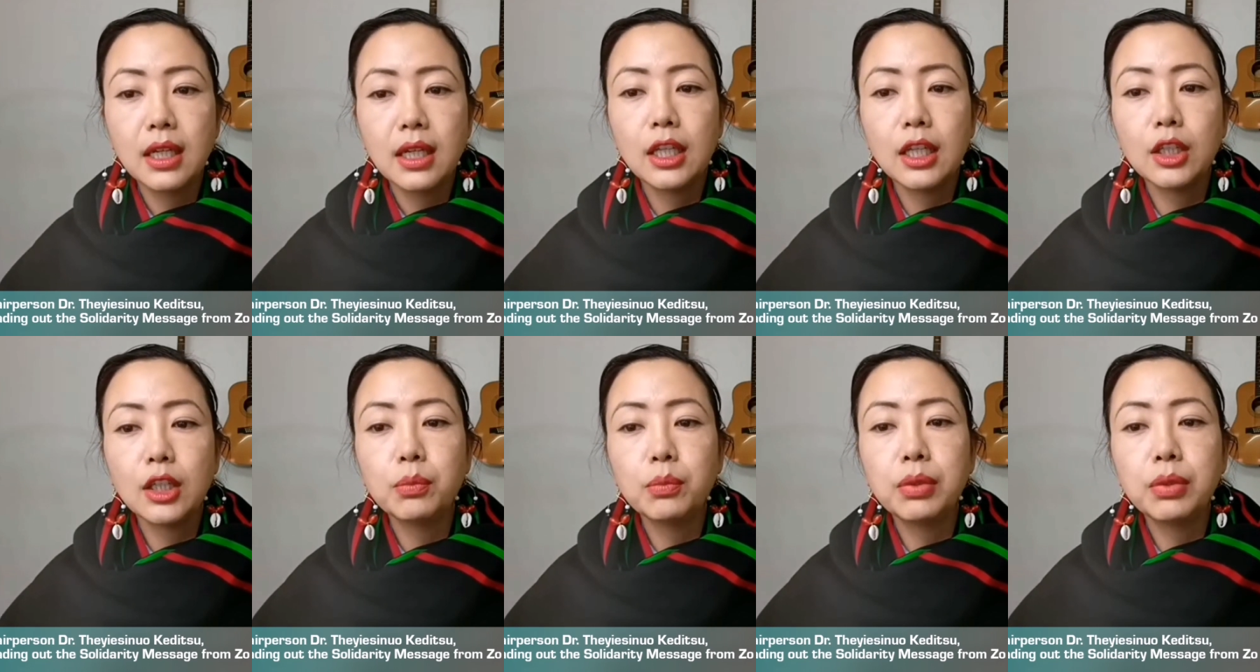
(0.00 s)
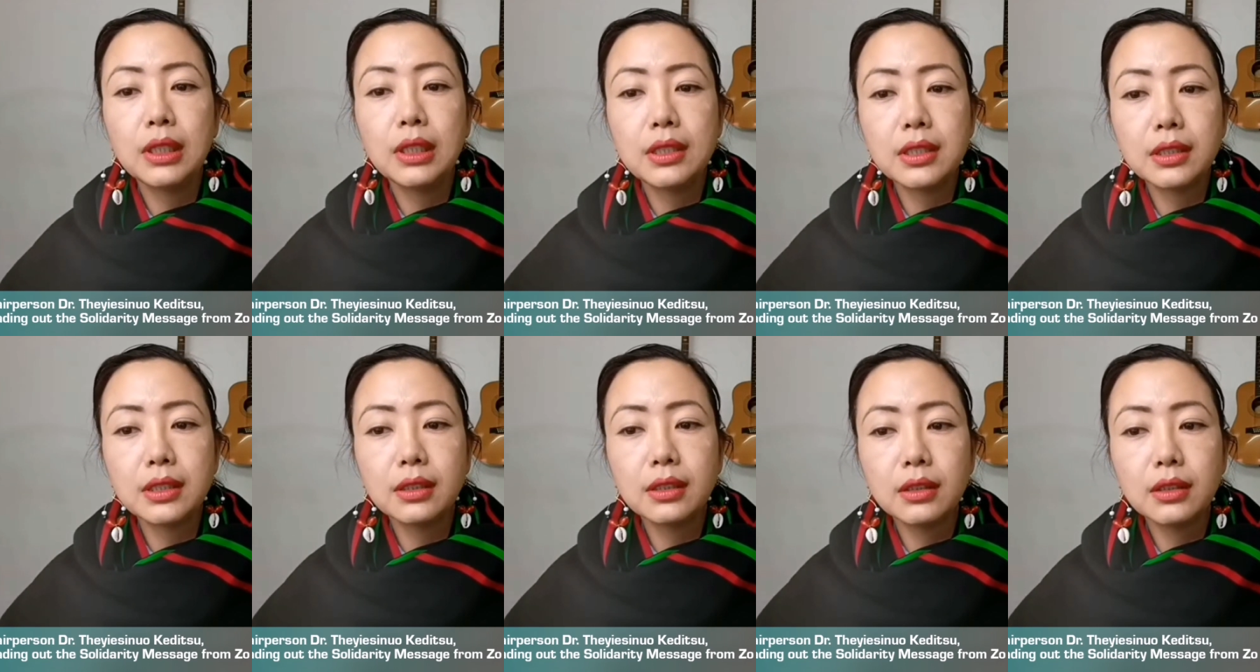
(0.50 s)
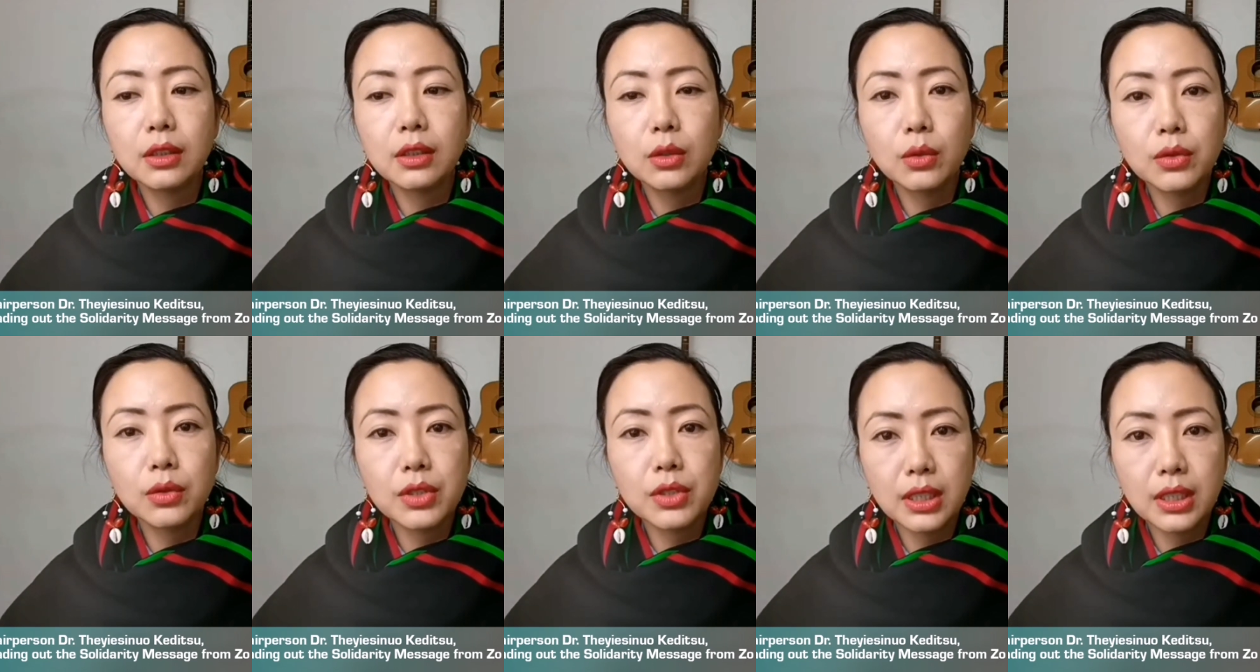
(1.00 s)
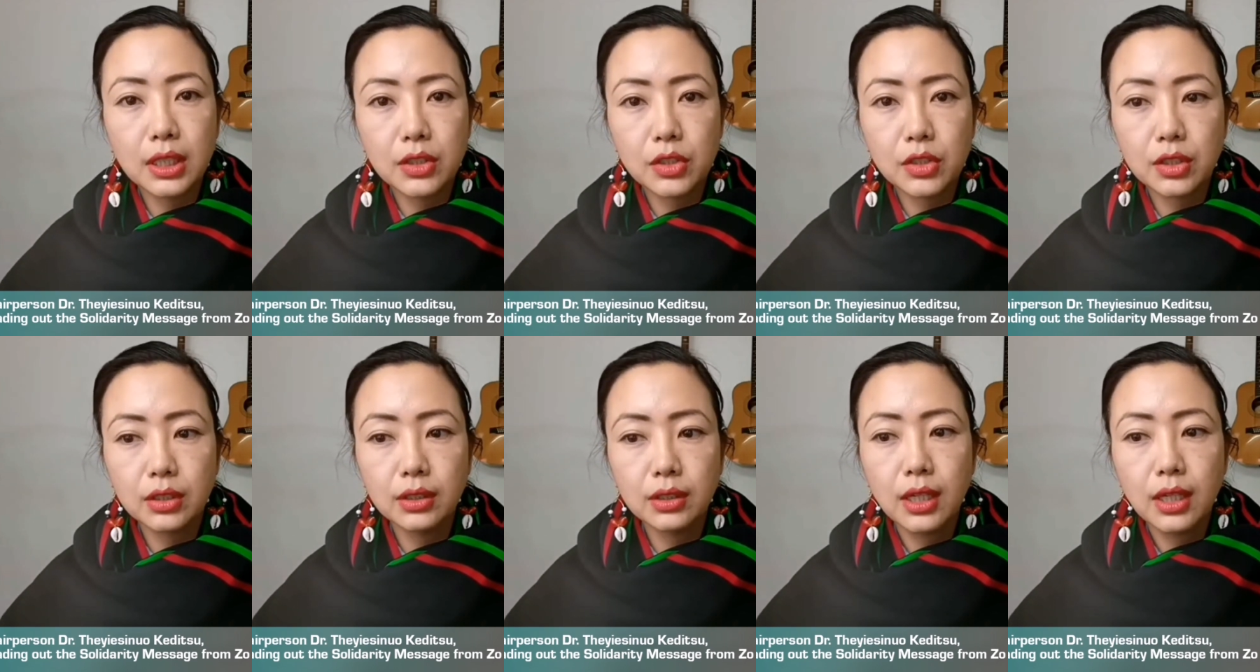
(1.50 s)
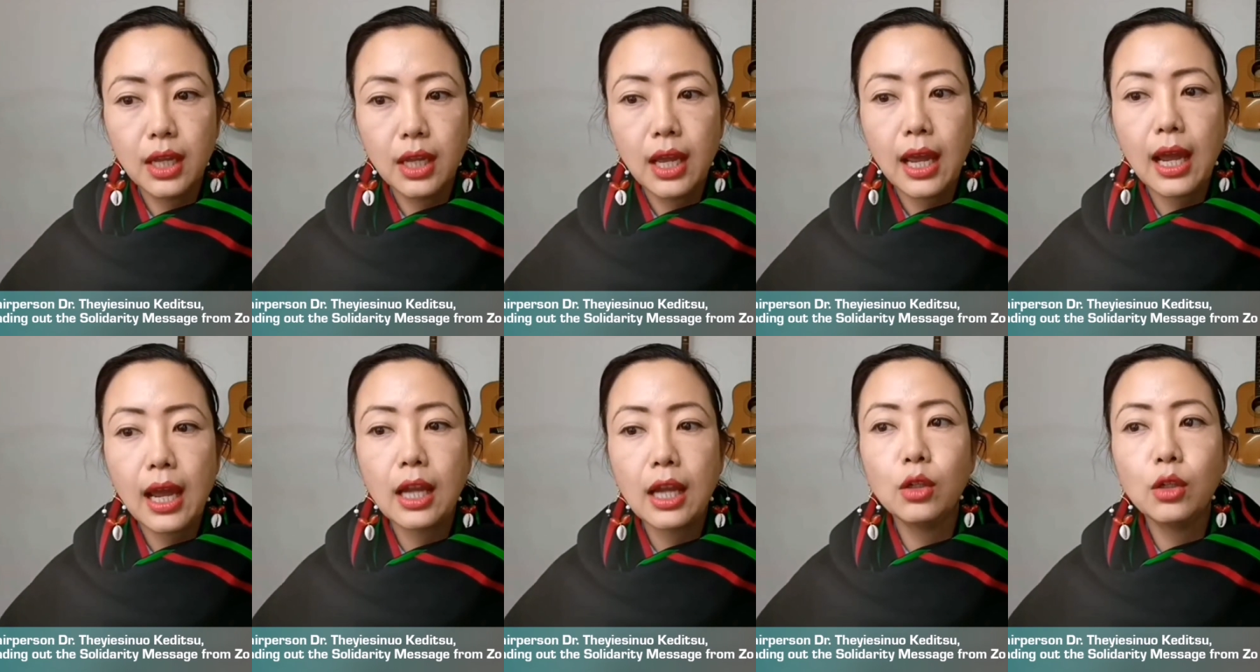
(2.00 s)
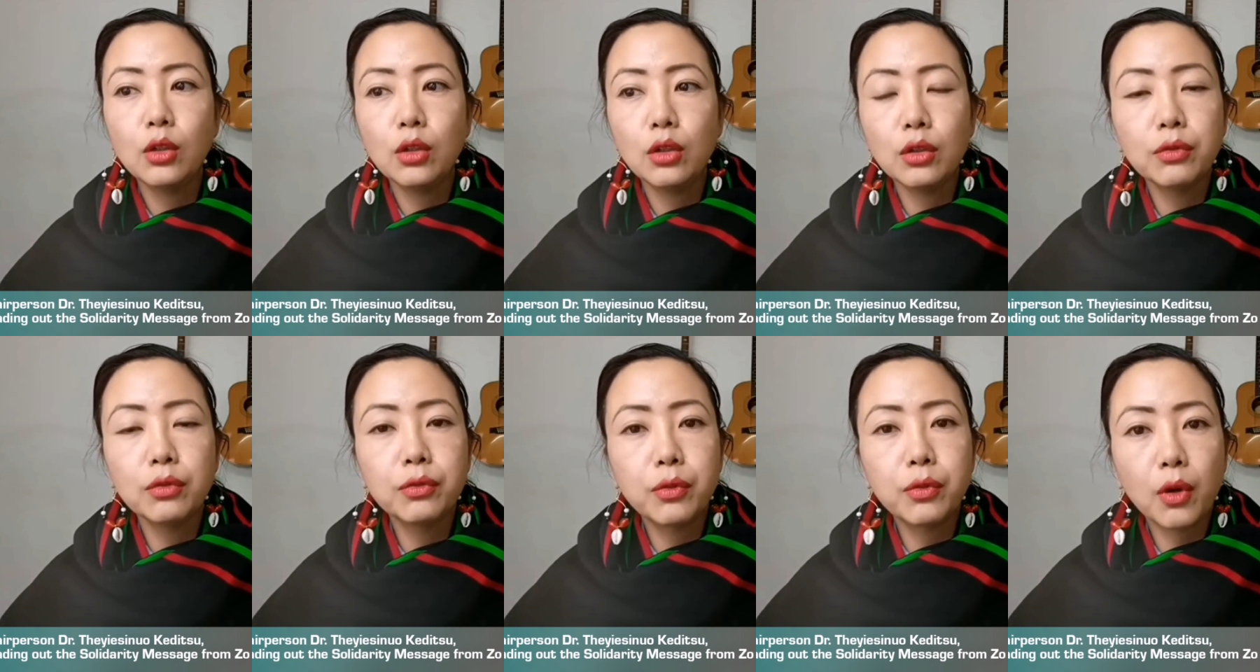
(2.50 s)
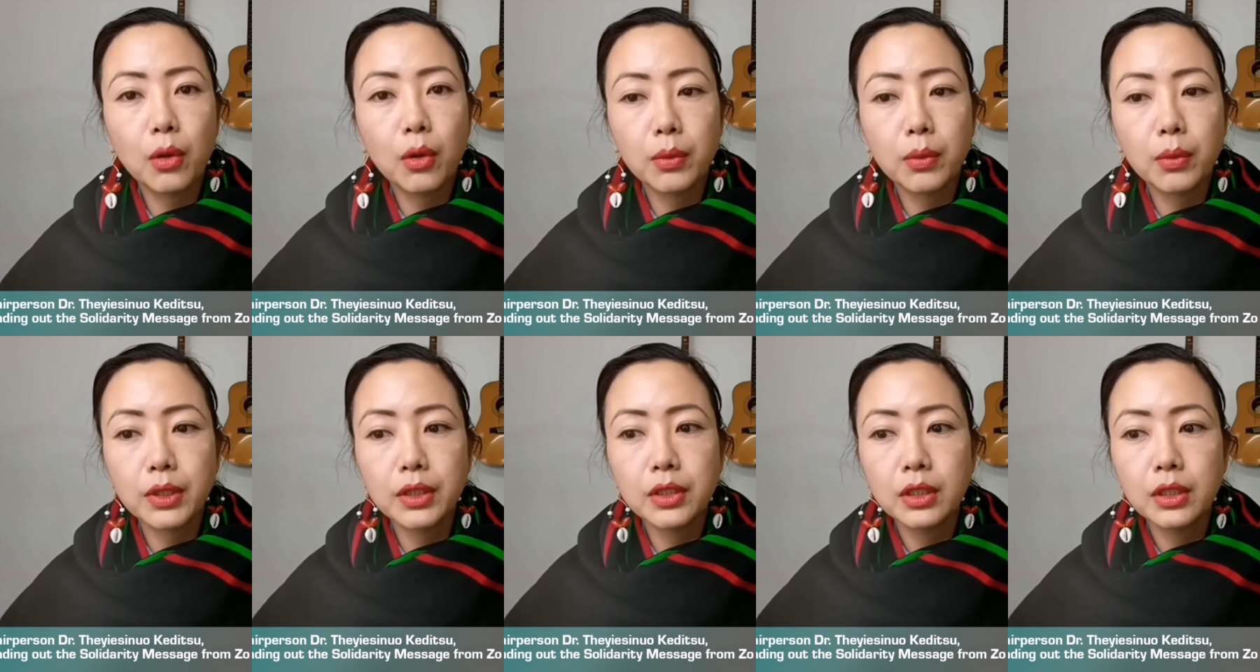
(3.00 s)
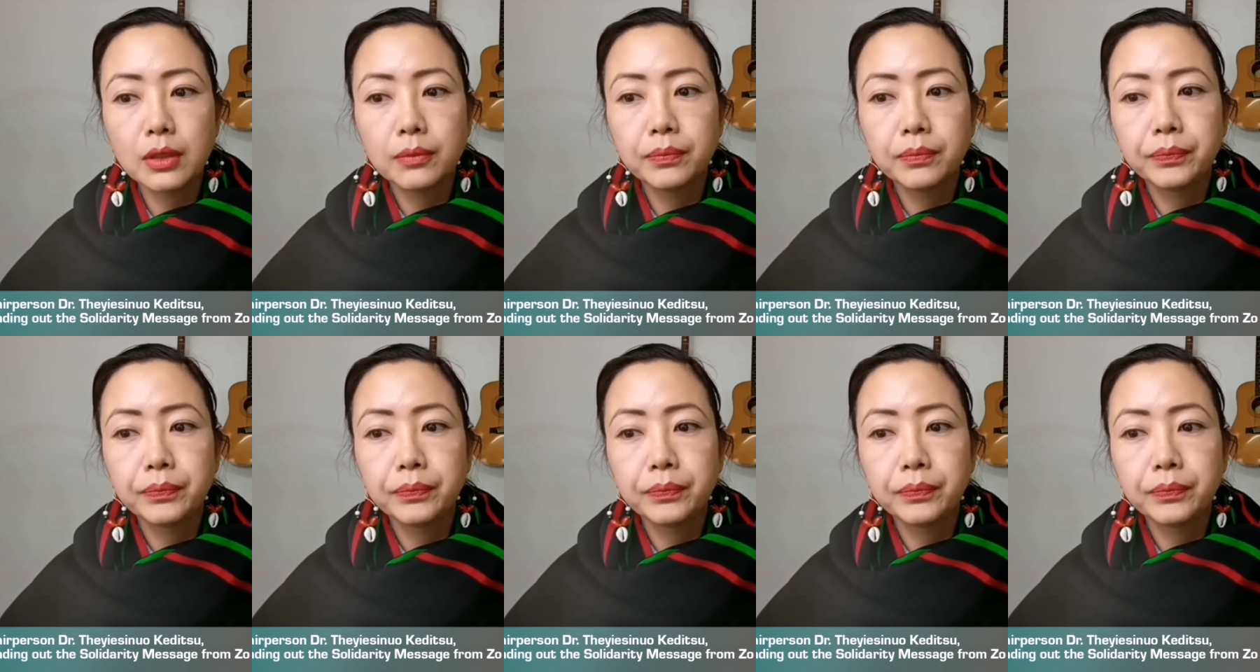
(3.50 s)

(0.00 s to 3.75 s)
in the political negotiation and look forward